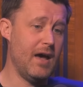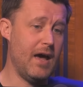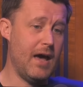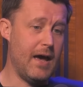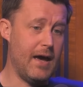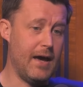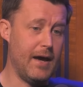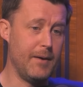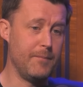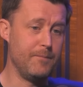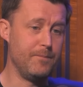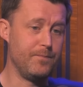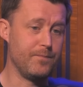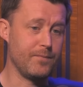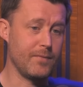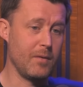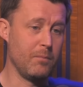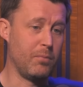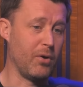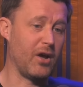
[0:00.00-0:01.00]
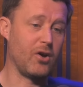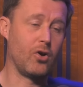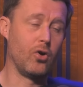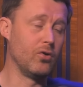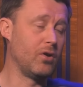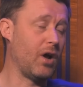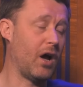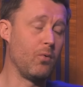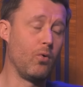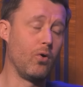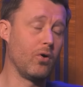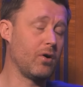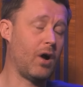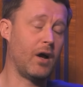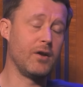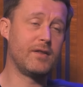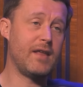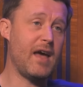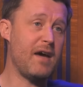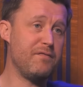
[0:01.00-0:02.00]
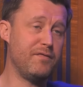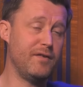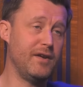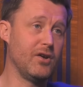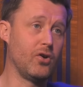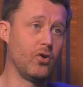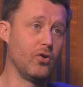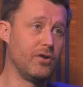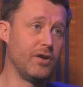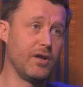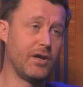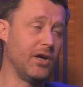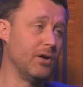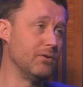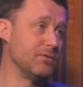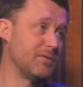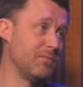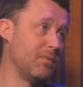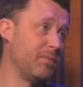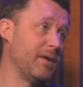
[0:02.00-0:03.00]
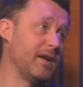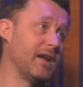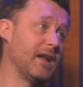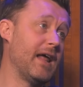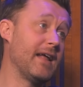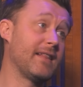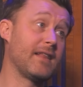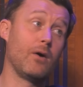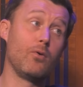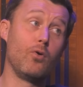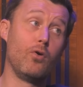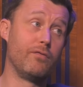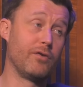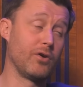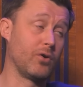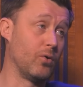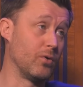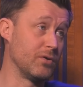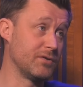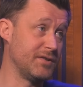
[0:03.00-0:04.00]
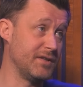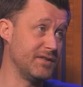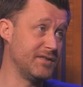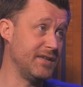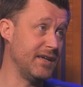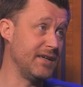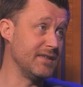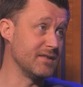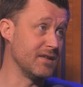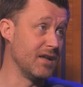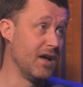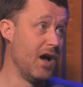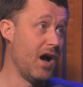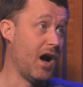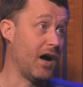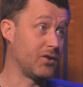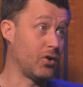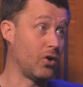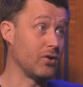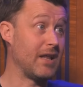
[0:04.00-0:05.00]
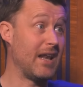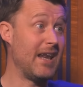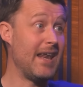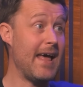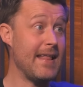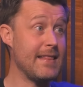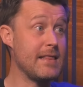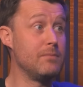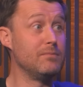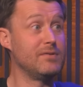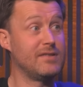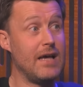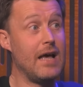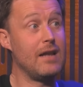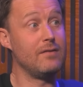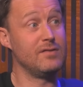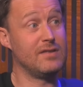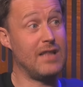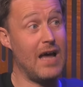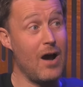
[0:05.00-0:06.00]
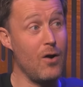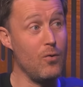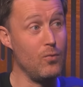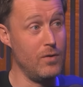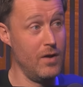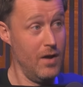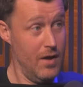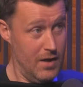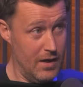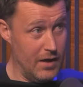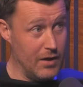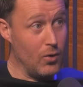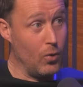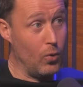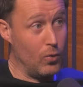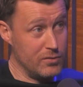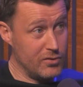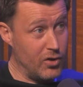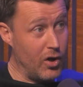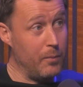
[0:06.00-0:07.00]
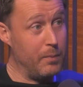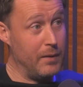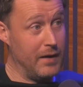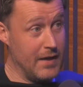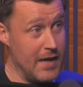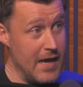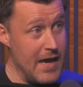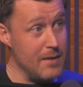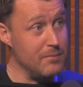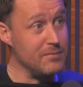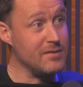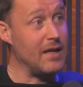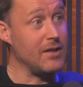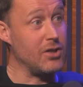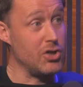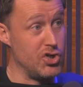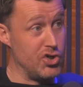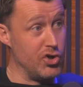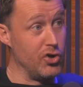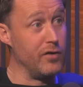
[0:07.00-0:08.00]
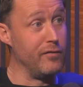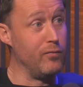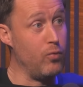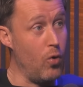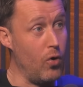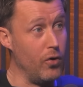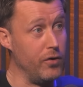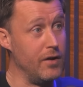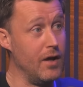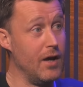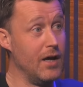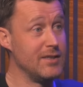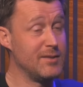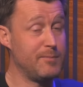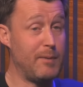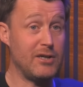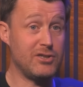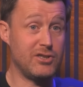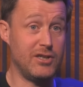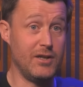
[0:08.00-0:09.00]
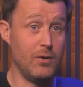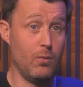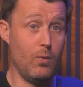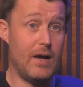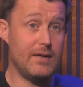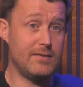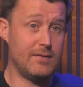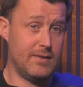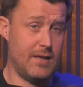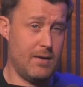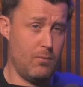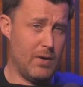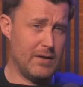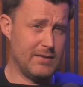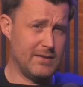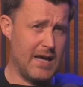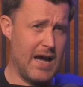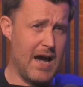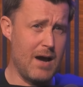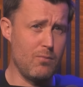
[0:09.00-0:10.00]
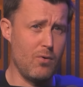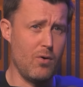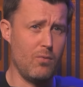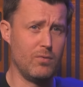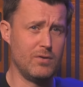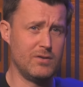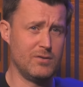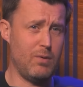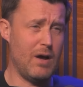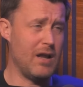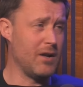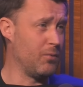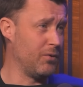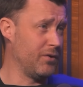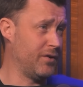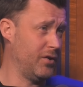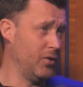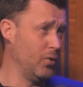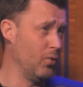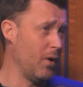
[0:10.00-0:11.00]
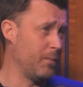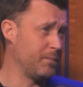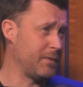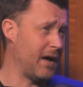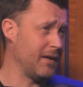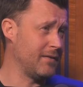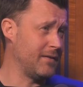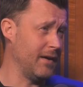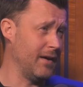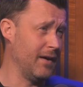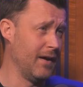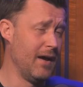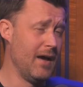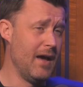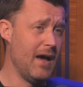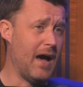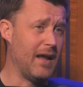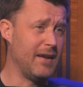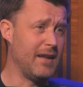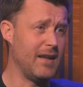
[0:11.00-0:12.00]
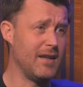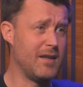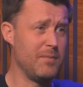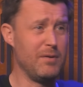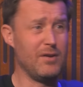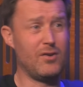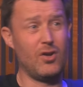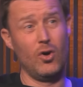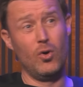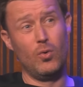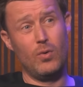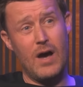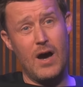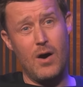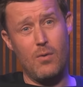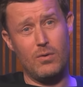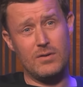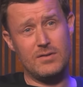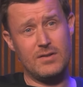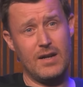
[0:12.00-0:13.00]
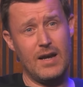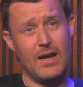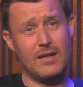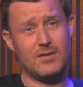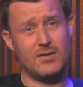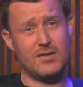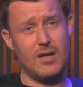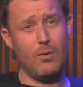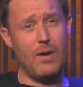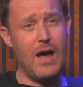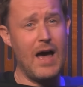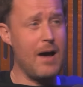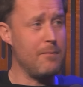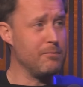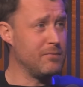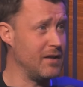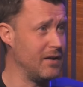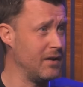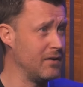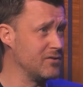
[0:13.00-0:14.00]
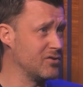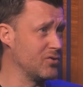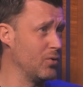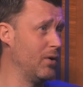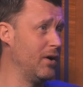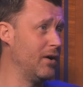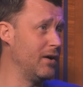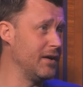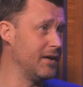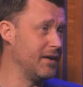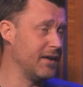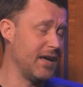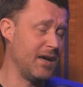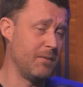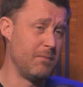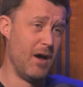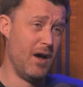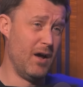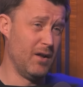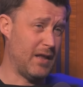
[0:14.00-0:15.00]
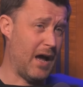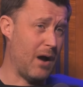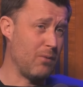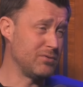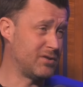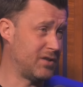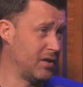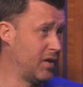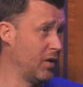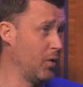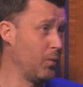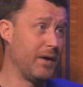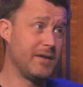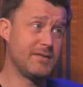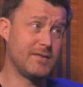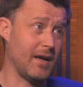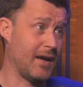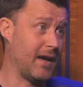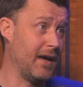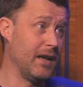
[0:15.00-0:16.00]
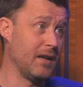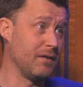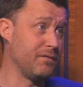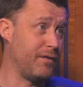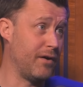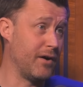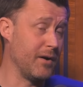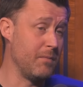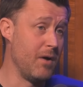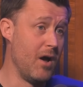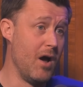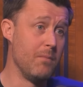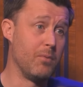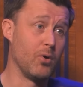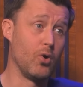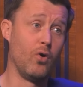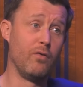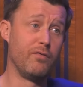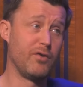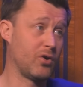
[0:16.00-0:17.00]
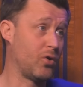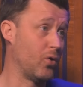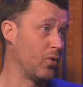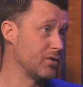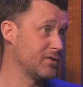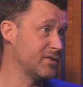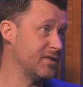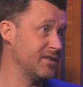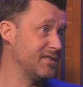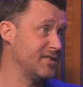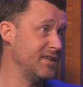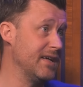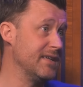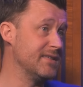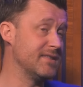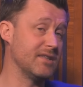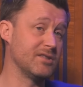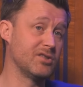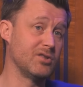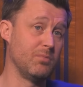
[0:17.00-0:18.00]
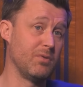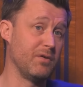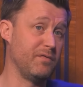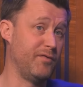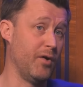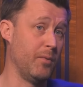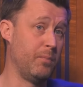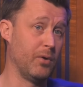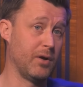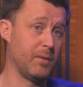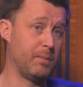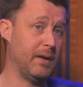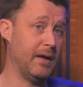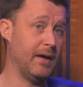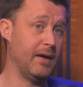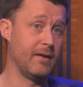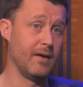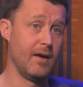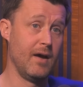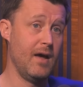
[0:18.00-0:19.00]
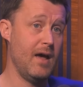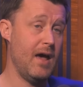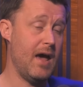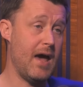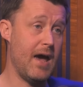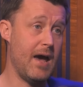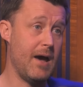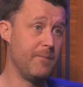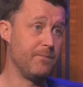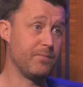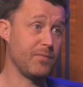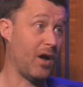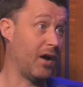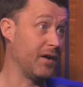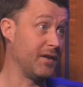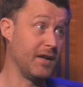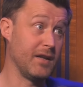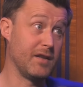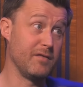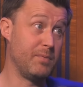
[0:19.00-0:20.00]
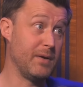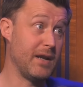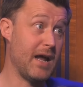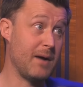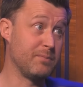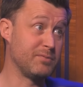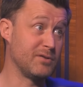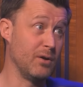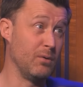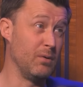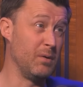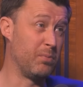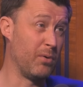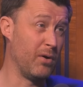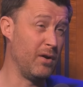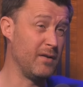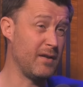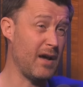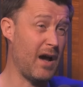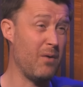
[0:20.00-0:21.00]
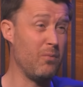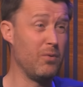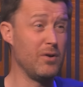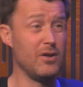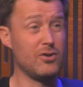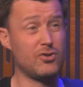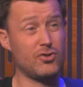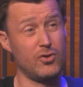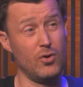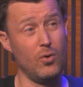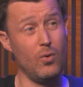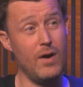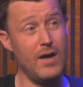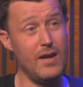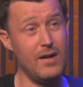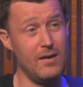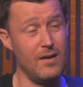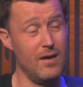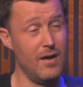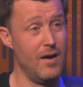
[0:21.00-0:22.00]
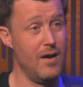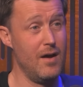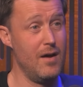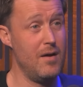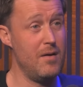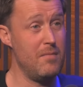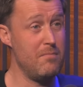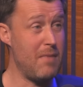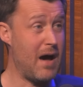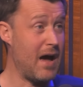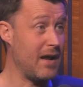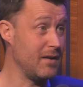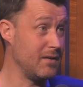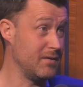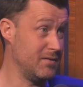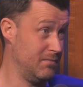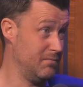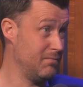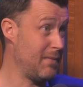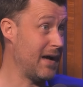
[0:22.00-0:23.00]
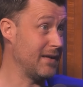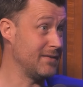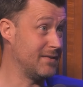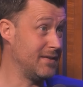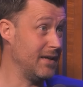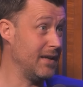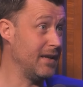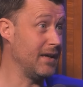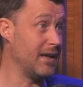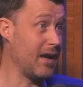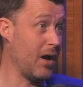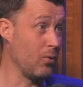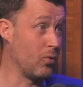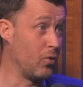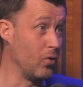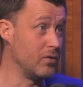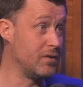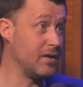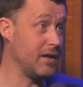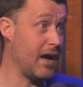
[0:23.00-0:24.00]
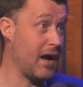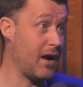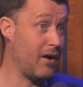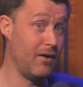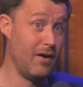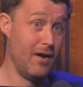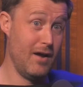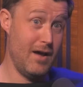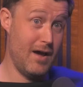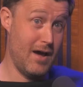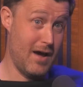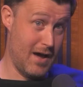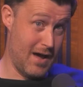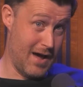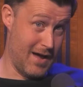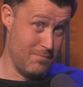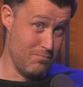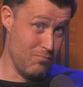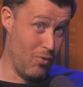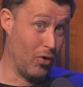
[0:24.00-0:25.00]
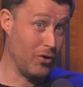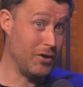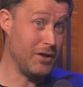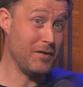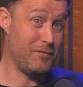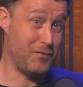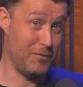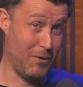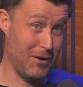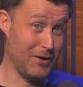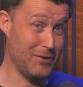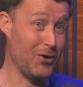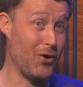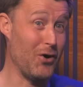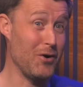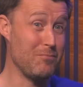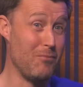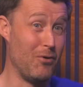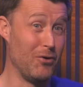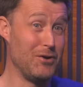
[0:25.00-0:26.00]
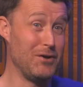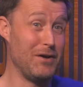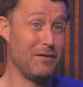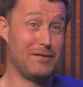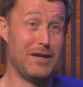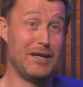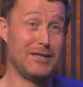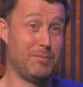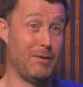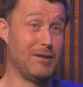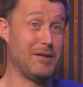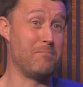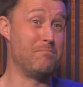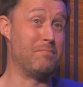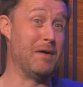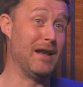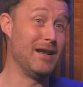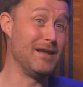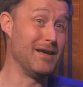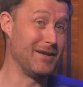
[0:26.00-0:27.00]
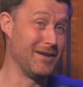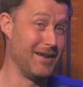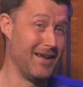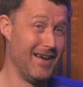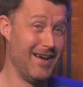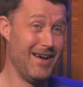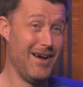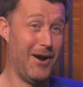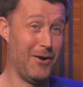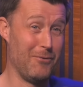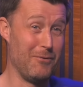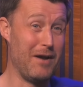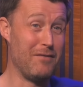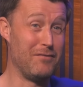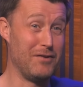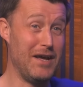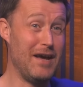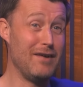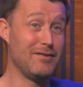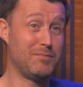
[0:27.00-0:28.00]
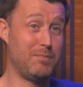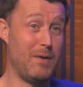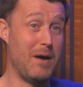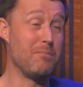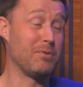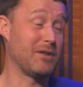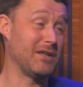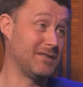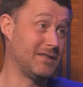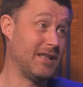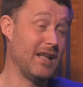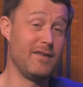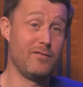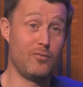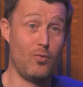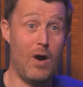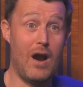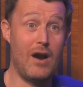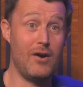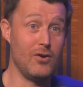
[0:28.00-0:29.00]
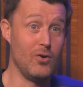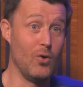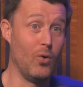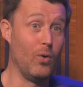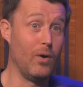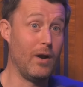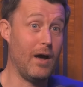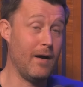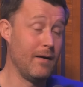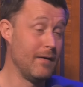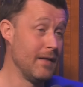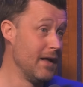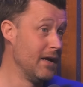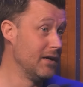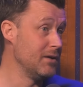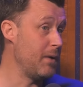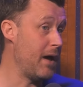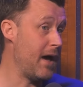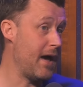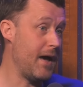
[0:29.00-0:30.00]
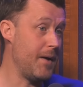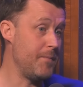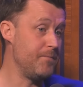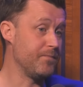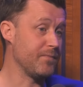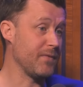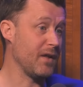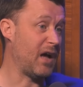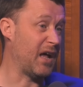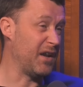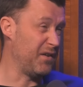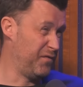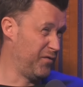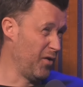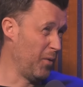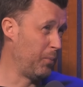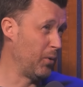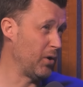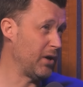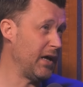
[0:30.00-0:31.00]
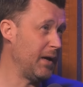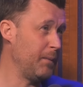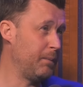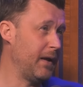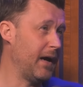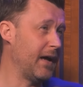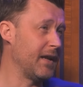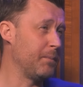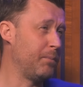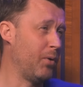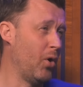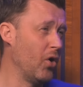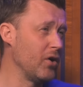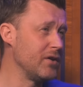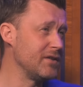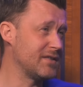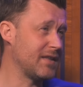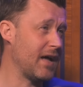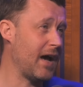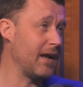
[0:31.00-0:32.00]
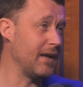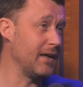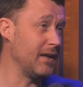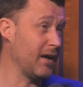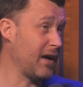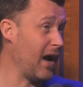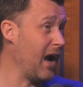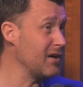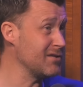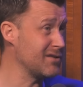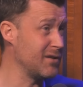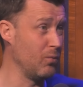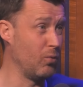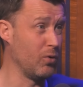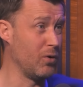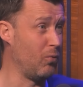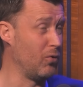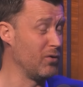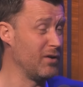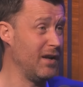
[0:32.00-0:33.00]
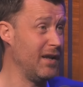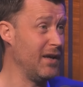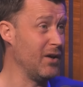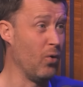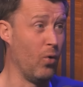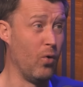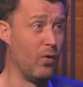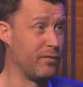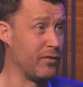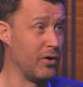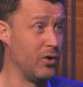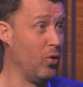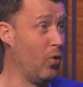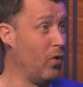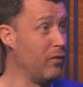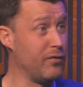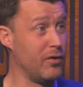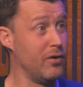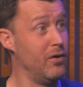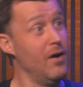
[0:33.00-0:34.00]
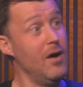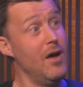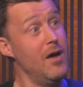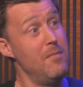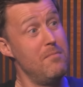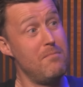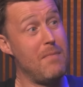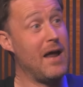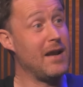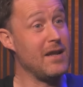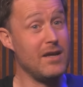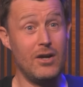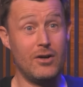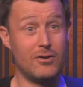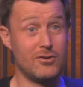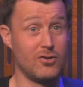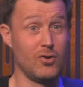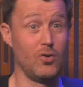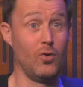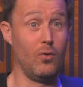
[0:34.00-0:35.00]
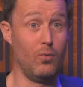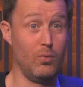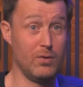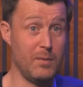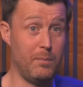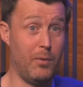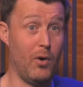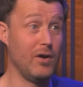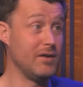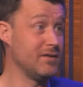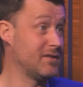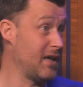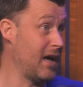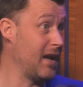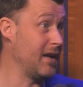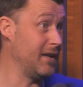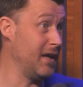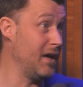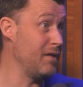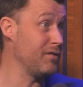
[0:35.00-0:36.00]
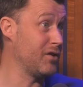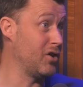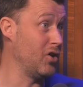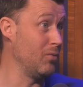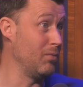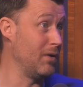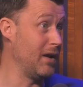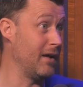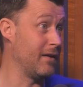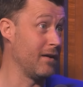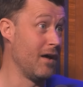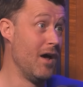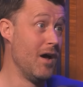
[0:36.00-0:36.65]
Um, but I could I, w- I definitely couldn't accuse them of being a letdown over the course of the season. I thought they let themselves down in those couple of games yeah, that they yeah. should have won, especially the West West Ham one as well. There were two up that mm-hmm. day, and then to be two down, was it, against Southampton so yeah. early in the game? That was the two weeks that killed it for them. But over the course of the season and some of the football they played, um, I think they've been absolutely brilliant. And when you throw in Man Man City and how good they are yeah. and money, if you want to talk money, well, if they spent a billion yeah. or whatever they've spent, but they still have Guardiola um, and the football they play and the points tally. Like, Arsenal would have won the league over and over oh, yeah. many years ago with the points tally they've accumulated. And